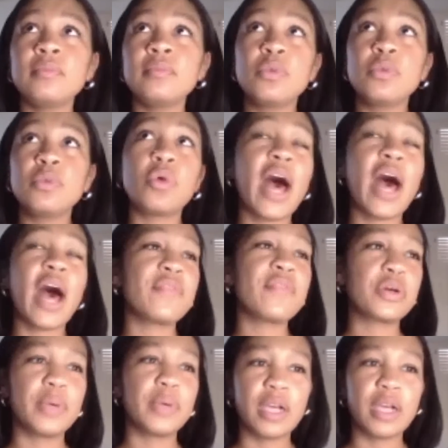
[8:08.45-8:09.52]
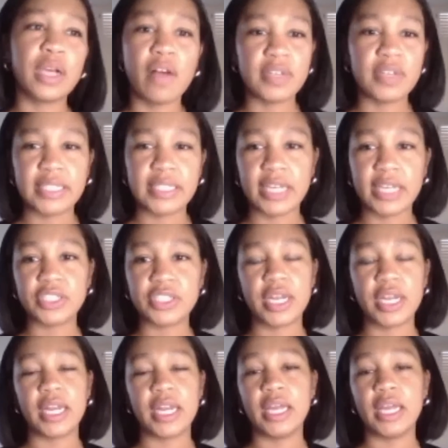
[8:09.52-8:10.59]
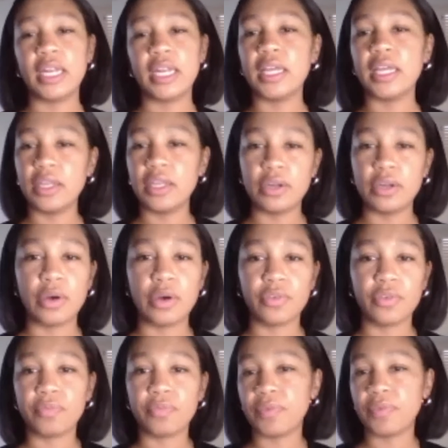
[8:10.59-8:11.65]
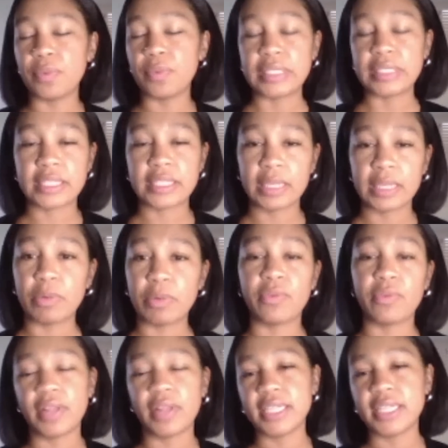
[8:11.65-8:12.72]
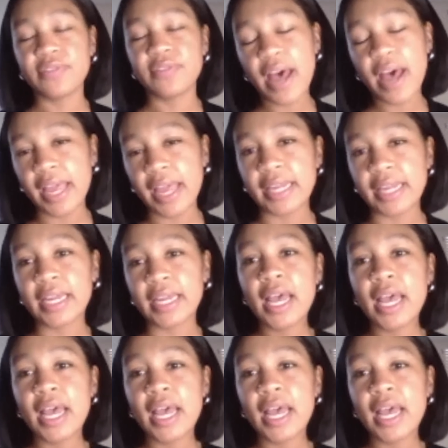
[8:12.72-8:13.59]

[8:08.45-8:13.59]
We'll have a quick conversation, and, you know, if he wants to sleep over, that's fine.